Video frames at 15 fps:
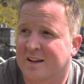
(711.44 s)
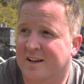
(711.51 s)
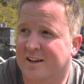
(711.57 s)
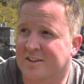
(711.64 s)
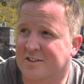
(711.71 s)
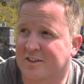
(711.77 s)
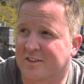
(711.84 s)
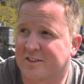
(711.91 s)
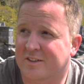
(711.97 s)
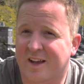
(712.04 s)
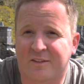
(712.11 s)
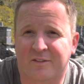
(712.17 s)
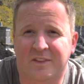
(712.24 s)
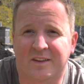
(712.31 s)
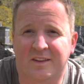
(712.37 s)
And just
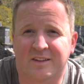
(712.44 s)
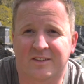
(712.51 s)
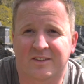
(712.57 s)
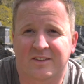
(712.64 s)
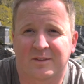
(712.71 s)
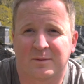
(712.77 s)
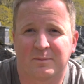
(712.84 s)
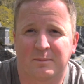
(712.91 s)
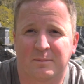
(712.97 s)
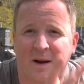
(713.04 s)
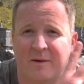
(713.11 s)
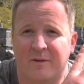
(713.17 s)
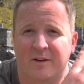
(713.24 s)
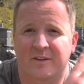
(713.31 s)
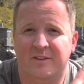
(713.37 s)
having these
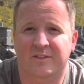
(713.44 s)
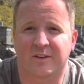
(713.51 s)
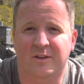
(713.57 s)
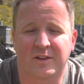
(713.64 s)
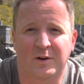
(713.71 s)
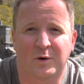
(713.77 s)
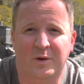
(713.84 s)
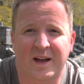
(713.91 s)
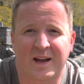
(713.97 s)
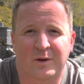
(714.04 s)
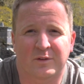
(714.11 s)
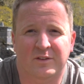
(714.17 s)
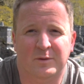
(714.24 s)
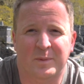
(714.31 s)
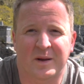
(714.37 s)
barracks, so the old
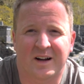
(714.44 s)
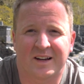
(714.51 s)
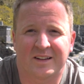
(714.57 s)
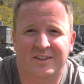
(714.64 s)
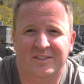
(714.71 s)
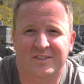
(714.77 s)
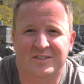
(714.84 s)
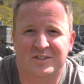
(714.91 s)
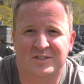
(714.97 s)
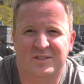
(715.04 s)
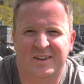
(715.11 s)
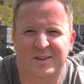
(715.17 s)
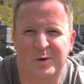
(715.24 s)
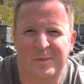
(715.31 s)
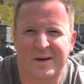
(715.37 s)
houses behind us, and just
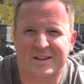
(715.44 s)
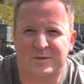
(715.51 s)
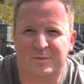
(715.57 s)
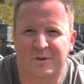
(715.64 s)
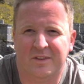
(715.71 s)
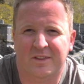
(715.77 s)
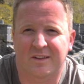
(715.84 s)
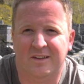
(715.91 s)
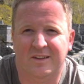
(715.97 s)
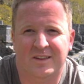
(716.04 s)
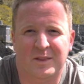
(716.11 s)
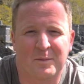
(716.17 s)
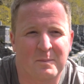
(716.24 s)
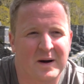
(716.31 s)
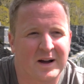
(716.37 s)
trying to imagine what the
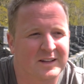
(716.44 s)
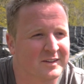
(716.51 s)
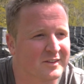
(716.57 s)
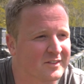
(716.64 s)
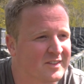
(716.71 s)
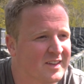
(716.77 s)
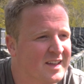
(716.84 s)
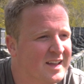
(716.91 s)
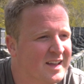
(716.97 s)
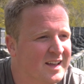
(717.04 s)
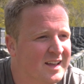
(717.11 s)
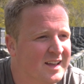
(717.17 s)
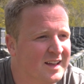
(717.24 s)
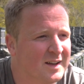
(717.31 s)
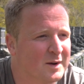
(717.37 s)
miners
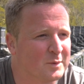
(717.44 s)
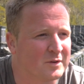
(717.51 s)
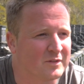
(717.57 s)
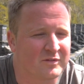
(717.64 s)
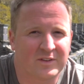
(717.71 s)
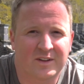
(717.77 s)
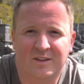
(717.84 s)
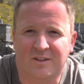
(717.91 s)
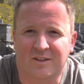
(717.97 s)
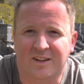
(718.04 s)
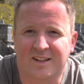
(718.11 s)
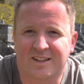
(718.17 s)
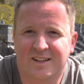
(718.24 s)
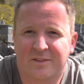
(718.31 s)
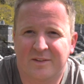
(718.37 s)
would feel
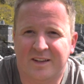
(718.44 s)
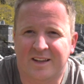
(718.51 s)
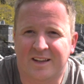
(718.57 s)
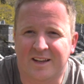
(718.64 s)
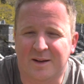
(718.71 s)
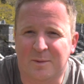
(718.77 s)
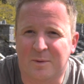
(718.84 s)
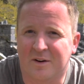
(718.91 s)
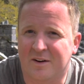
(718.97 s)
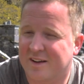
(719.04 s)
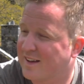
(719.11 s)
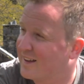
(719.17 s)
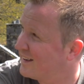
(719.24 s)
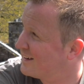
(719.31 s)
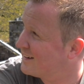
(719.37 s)
like living here. But
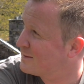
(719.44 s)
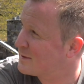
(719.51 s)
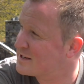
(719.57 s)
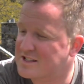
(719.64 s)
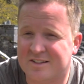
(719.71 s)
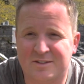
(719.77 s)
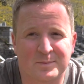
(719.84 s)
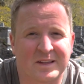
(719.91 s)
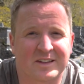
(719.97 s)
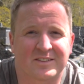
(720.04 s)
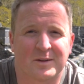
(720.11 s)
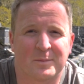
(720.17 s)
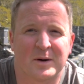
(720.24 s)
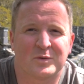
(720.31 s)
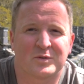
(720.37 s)
I imagine it's
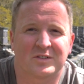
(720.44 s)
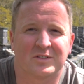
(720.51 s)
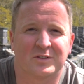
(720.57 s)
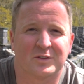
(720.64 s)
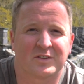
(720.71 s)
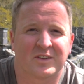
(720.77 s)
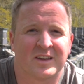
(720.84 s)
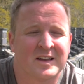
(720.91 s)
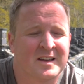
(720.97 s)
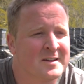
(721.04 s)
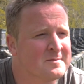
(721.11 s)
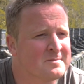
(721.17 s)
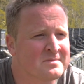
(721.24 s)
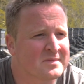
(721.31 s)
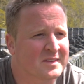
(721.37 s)
mixed emotions,
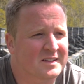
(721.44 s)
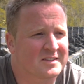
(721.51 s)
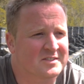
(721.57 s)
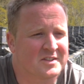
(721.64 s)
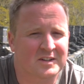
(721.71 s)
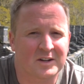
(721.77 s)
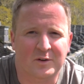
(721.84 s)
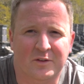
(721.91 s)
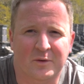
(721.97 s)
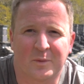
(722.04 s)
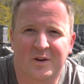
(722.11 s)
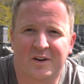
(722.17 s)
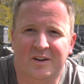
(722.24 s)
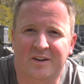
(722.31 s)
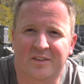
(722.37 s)
because you to
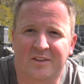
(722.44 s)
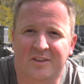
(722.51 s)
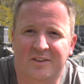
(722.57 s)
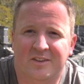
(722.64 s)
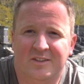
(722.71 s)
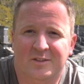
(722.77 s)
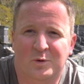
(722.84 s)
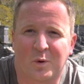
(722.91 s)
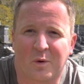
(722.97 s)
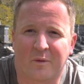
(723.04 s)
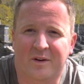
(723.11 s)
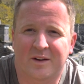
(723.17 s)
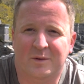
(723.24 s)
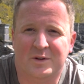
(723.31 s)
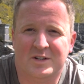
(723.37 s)
work on this
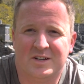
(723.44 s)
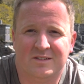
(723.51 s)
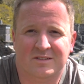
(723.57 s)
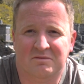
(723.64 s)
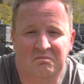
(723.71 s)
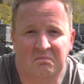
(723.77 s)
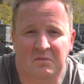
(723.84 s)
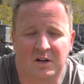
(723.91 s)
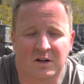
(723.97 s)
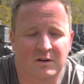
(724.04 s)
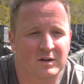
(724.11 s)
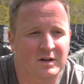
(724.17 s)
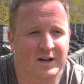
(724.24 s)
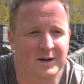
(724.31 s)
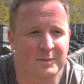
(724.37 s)
quarry, which, you
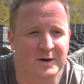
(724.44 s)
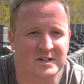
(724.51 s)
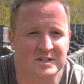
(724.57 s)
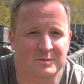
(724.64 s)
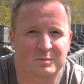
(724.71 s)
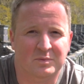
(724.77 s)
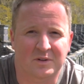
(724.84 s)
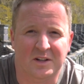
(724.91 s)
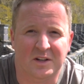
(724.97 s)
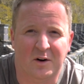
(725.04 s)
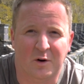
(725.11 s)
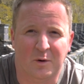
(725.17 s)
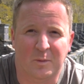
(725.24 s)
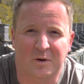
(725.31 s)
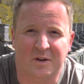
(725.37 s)
know, I imagine is pretty
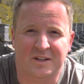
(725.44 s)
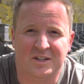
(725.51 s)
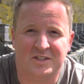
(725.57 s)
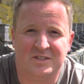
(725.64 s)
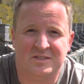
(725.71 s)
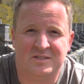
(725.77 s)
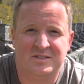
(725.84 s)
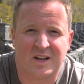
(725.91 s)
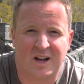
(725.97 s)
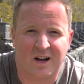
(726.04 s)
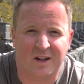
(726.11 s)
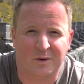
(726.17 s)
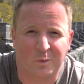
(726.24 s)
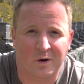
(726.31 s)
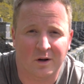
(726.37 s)
horrible conditions,
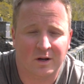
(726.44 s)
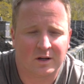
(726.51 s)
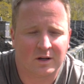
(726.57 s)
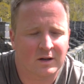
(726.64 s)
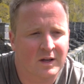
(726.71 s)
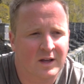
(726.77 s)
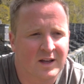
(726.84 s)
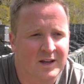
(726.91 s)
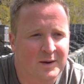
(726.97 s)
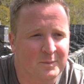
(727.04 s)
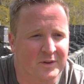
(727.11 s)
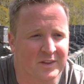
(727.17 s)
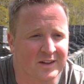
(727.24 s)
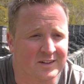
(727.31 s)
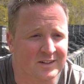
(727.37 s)
hard work,
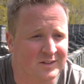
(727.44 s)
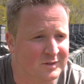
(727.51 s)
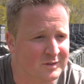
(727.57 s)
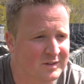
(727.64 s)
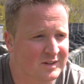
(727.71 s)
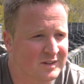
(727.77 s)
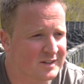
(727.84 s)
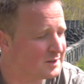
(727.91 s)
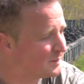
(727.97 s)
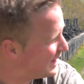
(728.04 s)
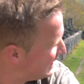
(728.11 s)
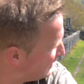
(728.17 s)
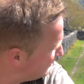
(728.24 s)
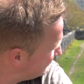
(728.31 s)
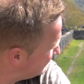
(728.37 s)
but then you come
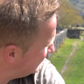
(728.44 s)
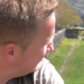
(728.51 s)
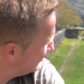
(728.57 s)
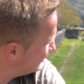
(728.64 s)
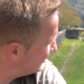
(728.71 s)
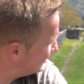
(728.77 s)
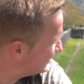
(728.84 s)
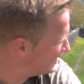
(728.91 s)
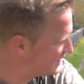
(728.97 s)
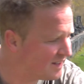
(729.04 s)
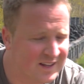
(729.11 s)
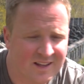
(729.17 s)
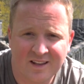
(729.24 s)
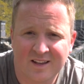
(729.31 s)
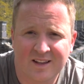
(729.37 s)
out of these
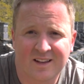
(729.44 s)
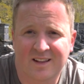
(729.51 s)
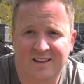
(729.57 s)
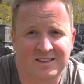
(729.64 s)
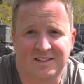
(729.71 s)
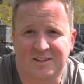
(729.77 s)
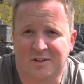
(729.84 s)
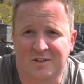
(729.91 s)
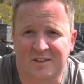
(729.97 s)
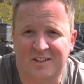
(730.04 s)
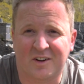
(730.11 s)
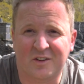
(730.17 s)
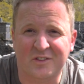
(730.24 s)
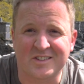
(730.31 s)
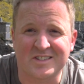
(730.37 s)
little
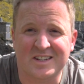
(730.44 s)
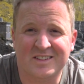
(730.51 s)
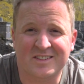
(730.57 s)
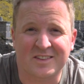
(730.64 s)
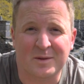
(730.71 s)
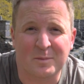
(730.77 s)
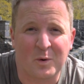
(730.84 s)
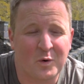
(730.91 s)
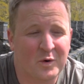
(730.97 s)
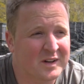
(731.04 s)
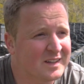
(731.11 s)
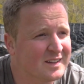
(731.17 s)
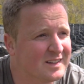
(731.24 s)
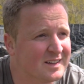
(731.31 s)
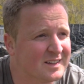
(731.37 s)
cottages in the
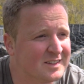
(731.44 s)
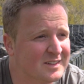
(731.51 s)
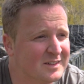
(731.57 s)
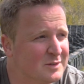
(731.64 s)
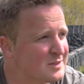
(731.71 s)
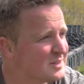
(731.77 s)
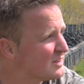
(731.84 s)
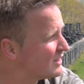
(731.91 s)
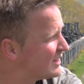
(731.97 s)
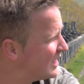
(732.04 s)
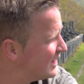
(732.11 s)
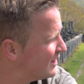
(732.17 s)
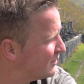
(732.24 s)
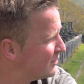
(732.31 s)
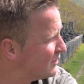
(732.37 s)
morning and you just
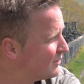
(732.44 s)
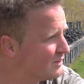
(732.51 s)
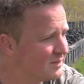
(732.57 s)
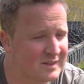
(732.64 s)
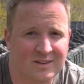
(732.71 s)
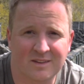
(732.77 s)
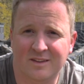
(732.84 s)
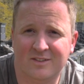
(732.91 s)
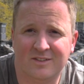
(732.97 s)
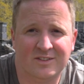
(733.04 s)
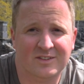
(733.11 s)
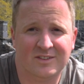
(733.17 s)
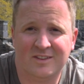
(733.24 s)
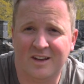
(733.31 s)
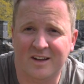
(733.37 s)
have a
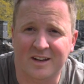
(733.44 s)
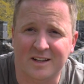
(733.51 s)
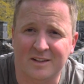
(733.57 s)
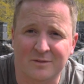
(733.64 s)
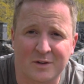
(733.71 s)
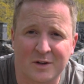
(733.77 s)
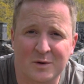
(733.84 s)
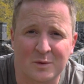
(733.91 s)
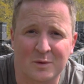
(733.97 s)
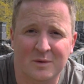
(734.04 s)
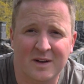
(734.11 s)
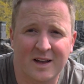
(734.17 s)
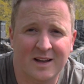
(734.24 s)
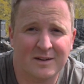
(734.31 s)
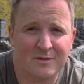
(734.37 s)
stunning view
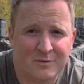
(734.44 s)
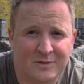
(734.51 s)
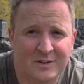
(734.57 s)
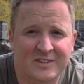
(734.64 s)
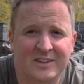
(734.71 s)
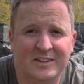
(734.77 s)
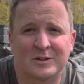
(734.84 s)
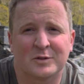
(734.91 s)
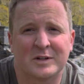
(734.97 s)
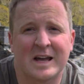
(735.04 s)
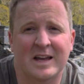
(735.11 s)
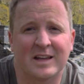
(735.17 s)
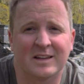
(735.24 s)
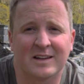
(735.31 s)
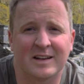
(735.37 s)
every single
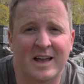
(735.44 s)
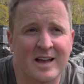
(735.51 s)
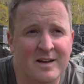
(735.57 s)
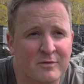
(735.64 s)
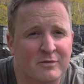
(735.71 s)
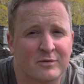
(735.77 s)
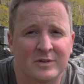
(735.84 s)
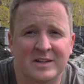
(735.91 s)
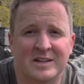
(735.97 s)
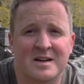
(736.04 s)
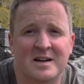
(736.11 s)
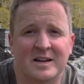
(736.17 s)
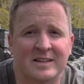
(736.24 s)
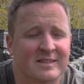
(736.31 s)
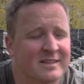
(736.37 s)
day and every
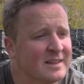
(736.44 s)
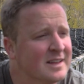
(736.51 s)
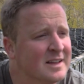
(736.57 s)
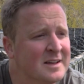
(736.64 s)
night.